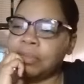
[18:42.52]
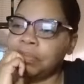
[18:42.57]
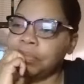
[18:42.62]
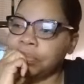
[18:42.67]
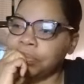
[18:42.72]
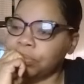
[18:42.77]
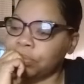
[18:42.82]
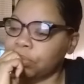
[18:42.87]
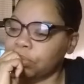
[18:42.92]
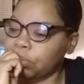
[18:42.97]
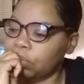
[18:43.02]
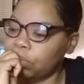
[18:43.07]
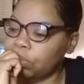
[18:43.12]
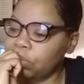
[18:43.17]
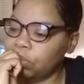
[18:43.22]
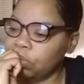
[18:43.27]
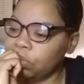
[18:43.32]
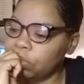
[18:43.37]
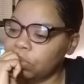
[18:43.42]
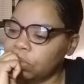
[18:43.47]

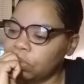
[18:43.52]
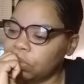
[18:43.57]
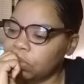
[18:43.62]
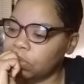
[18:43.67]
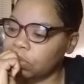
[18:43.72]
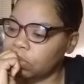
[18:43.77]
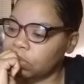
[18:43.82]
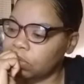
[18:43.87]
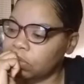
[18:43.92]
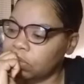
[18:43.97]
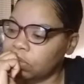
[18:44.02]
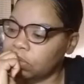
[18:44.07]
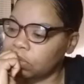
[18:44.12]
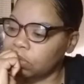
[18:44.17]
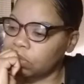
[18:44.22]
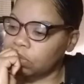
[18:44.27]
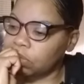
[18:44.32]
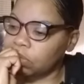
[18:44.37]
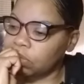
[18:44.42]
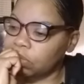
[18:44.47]

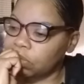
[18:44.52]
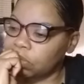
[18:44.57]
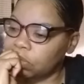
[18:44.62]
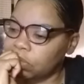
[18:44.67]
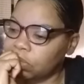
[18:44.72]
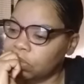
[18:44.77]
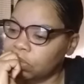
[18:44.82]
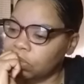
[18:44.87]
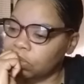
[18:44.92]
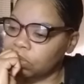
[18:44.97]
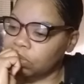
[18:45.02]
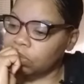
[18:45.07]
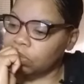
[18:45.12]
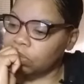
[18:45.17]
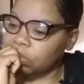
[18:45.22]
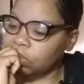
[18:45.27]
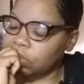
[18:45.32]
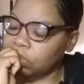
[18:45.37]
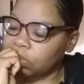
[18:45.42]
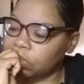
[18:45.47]

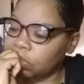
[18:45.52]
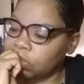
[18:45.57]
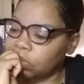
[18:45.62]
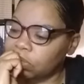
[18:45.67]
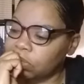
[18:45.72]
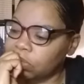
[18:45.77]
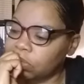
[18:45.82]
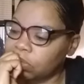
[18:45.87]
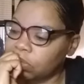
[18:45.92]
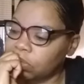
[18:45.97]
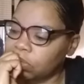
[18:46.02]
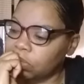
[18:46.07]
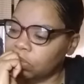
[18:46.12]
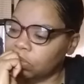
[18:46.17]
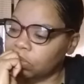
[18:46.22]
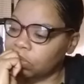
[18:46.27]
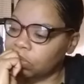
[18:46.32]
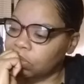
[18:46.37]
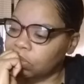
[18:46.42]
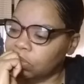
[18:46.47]

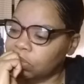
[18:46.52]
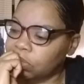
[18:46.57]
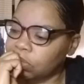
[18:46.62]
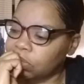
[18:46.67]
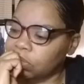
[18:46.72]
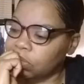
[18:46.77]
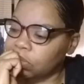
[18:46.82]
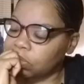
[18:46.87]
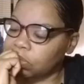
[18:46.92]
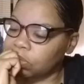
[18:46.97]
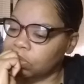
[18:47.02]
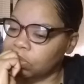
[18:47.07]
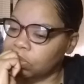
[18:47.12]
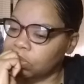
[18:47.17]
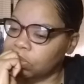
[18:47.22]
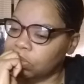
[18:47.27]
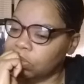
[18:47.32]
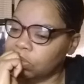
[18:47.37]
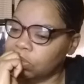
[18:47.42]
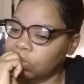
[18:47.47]

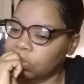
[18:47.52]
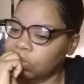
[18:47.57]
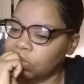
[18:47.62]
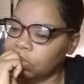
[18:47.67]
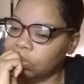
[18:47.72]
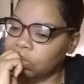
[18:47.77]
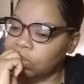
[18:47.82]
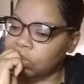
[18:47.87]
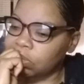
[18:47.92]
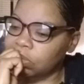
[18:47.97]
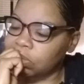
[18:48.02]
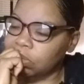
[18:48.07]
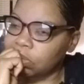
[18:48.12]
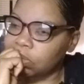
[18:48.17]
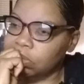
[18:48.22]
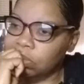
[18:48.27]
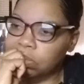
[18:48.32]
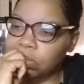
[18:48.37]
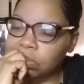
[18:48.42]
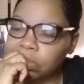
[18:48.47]

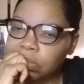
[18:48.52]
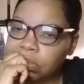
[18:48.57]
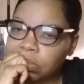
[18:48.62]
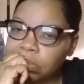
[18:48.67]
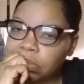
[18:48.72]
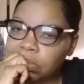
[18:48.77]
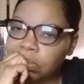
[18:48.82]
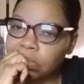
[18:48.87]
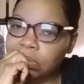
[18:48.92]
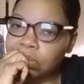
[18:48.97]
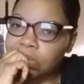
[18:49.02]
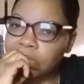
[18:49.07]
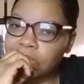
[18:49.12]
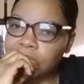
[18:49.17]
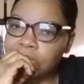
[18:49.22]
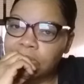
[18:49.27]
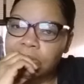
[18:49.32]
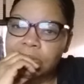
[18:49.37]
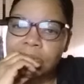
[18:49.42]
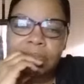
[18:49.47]

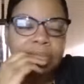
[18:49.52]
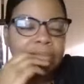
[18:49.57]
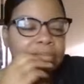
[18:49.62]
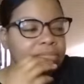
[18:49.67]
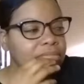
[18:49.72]
Nobody speaks.